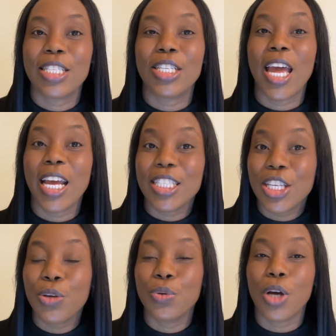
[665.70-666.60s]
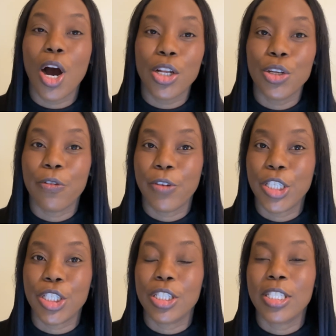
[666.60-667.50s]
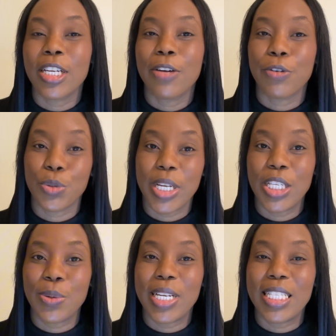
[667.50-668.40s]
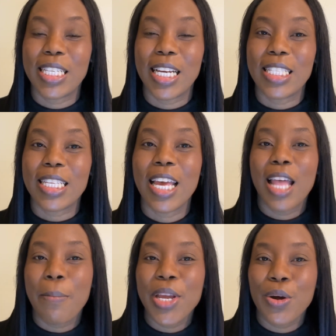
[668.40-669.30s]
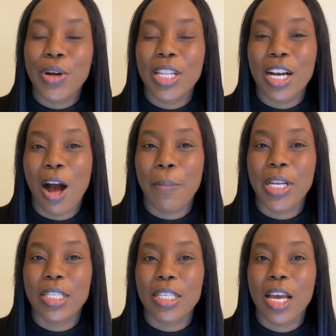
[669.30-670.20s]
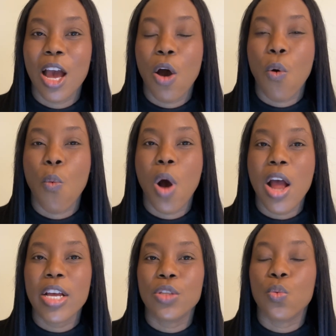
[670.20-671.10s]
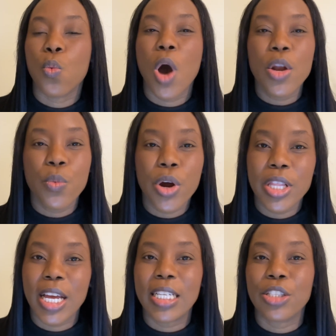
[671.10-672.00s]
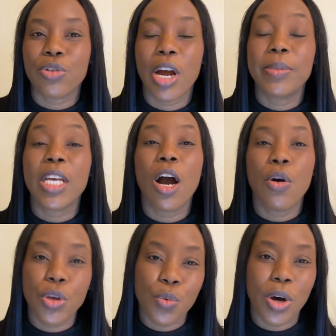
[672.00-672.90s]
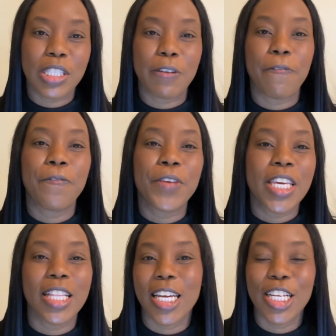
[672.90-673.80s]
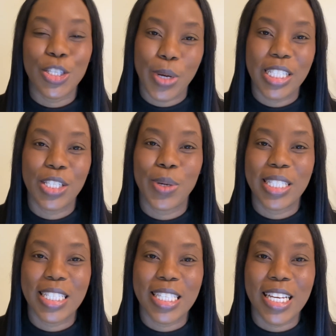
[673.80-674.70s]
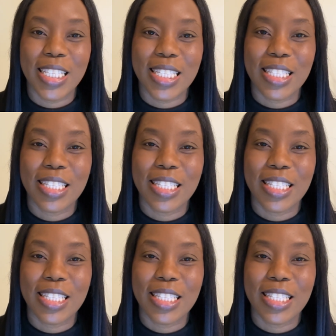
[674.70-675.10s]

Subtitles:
to execute on your vision for 2026, let me know in the comments. What is one word that describes how you want to feel in 2026?